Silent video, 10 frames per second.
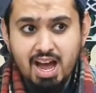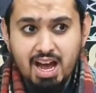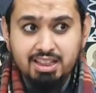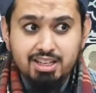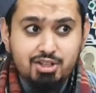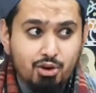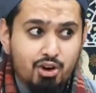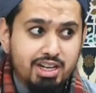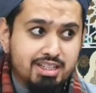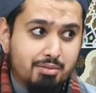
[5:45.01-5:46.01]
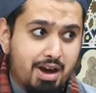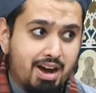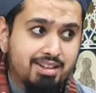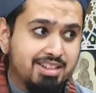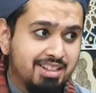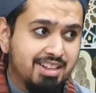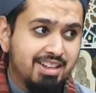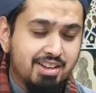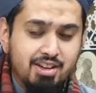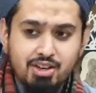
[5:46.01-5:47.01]
and the stories about,
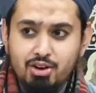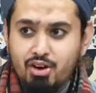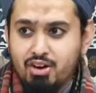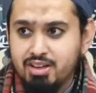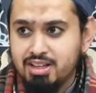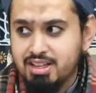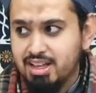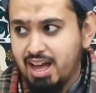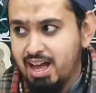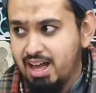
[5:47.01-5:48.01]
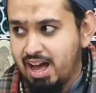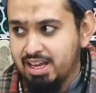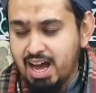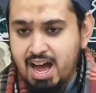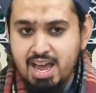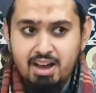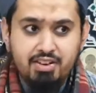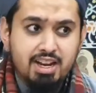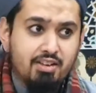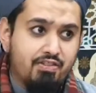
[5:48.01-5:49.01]
you know, a guy
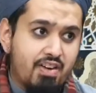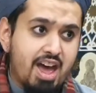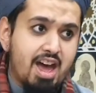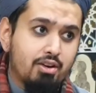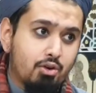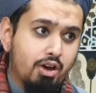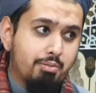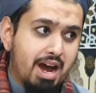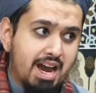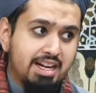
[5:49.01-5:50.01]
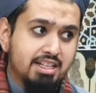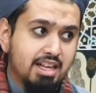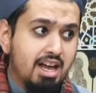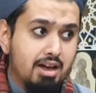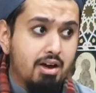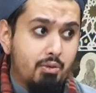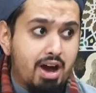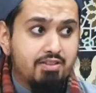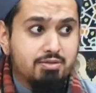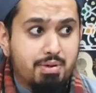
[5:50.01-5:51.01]
having an affair, going behind her
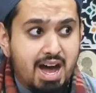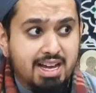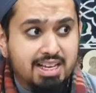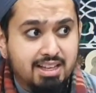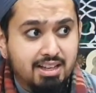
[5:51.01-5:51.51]
wife's back,